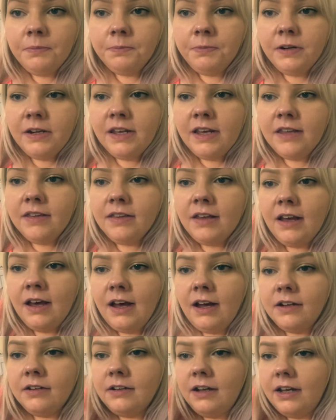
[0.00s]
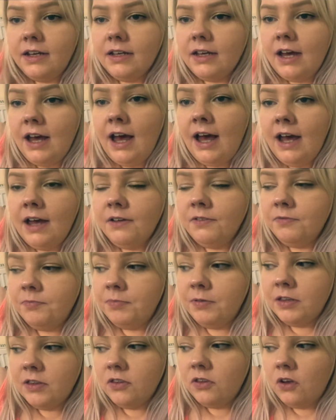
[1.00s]
But it is hard. Like, I've
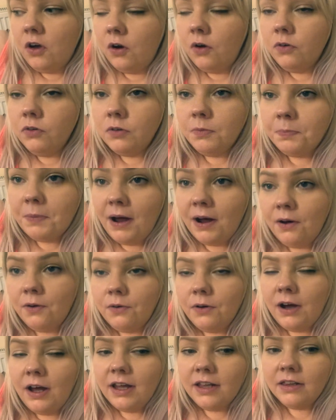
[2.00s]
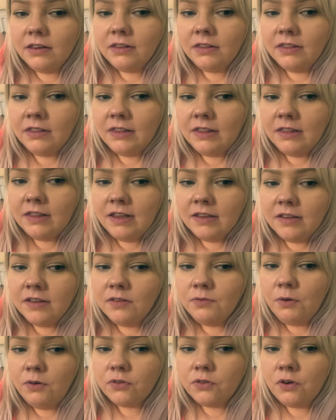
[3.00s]
been told about, like, this
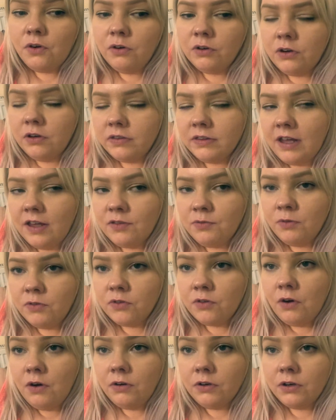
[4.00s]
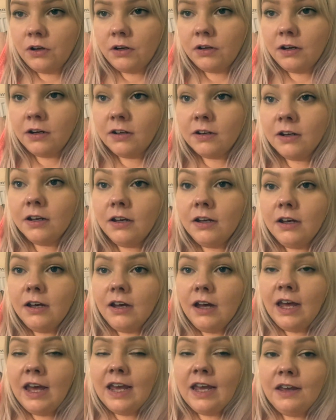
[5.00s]
is what's going on, that's what's going on, and
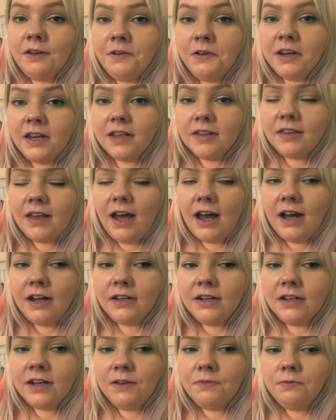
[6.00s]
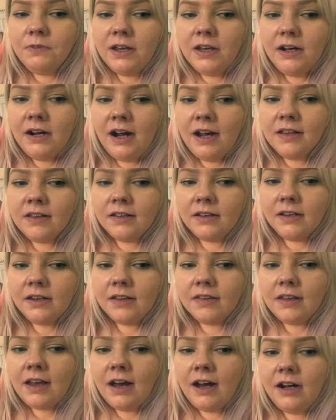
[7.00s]
hearing it's hard, and then realizing
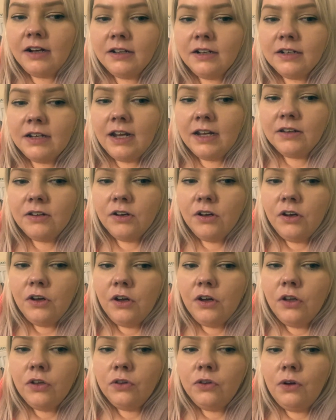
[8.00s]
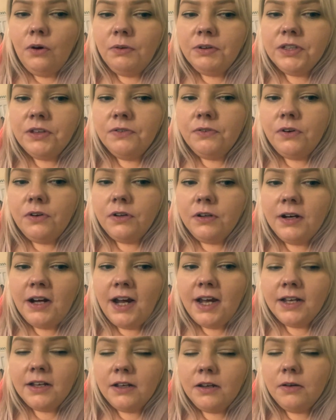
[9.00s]
it's hard, and then knowing you've got to,
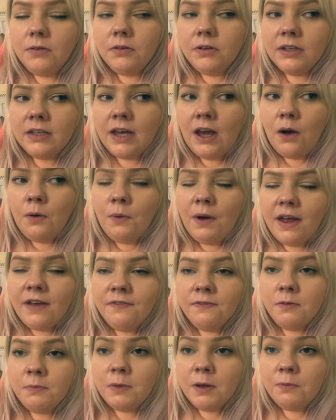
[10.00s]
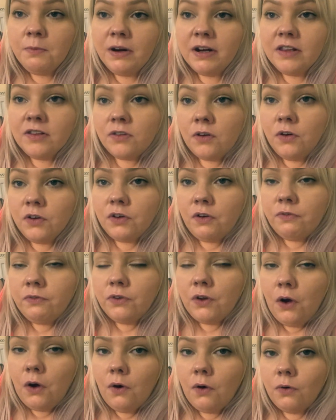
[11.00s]
like, get away from it when it's all you've
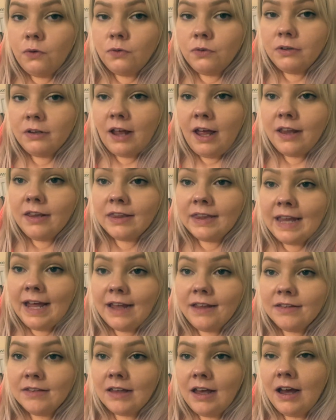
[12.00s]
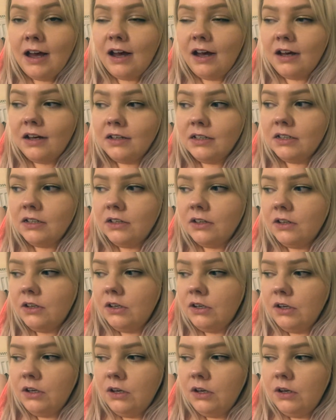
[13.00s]
known, like, that's hard.
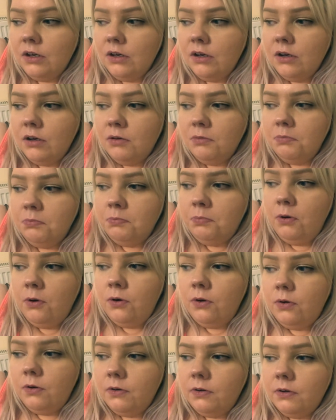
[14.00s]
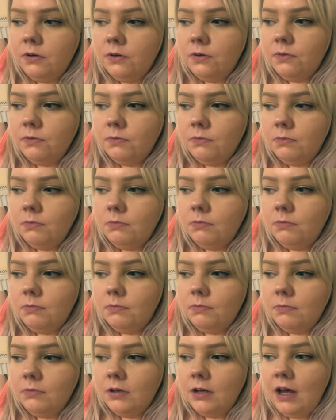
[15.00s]
But
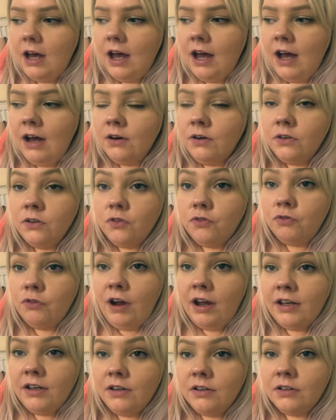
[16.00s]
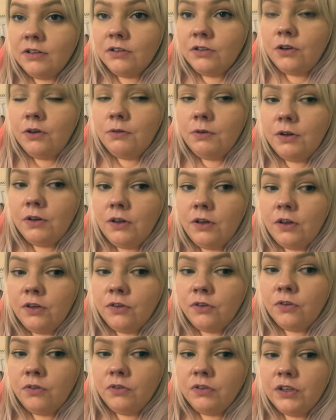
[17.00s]
I'm gonna try and do a
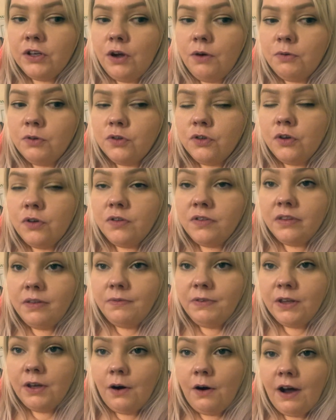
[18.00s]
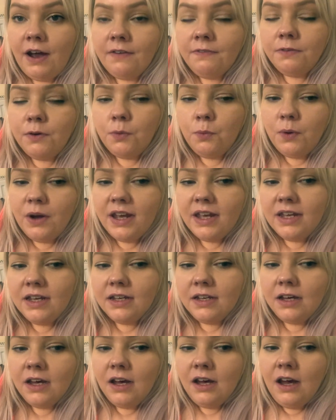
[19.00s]
Sunday or a Tuesday video every
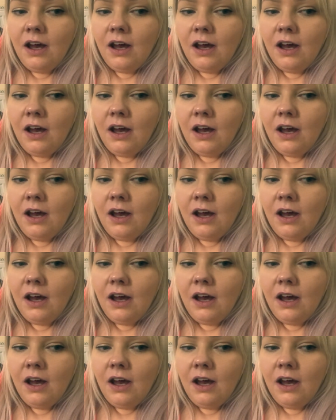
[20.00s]
week.